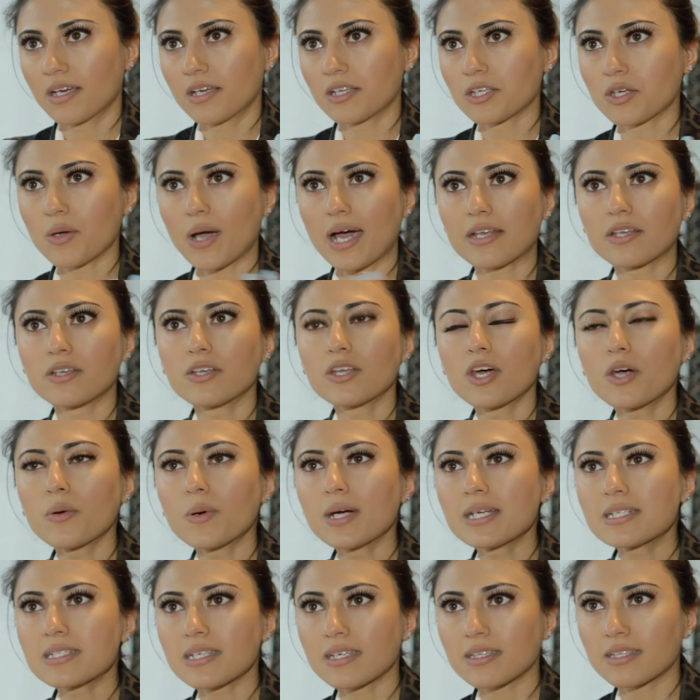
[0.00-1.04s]
You had no
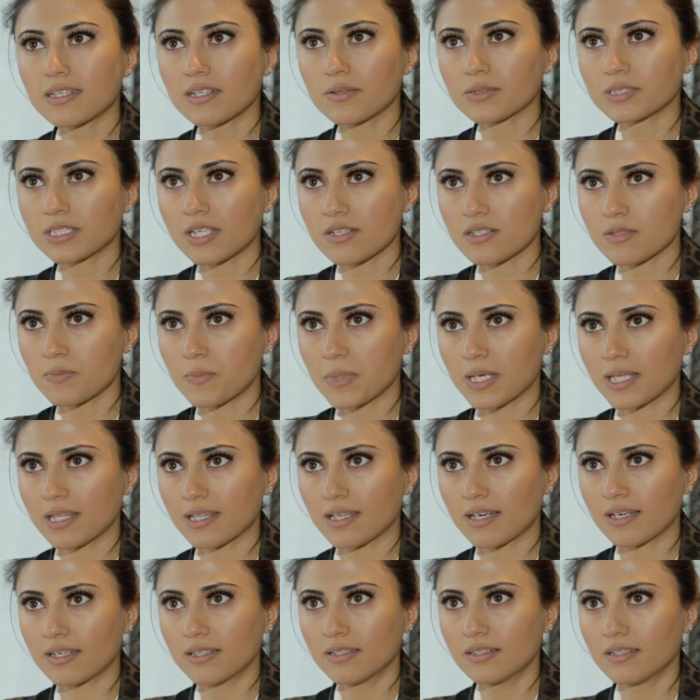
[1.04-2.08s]
idea that it was going to be
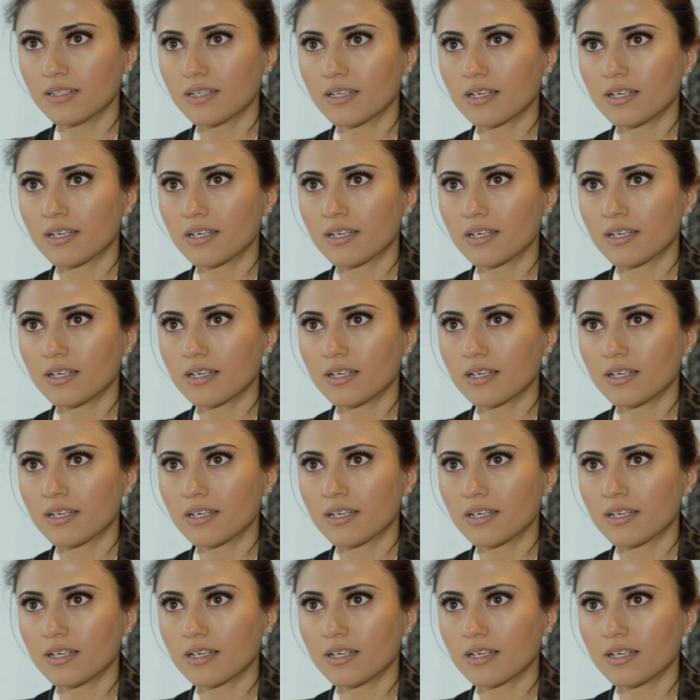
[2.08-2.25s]
there,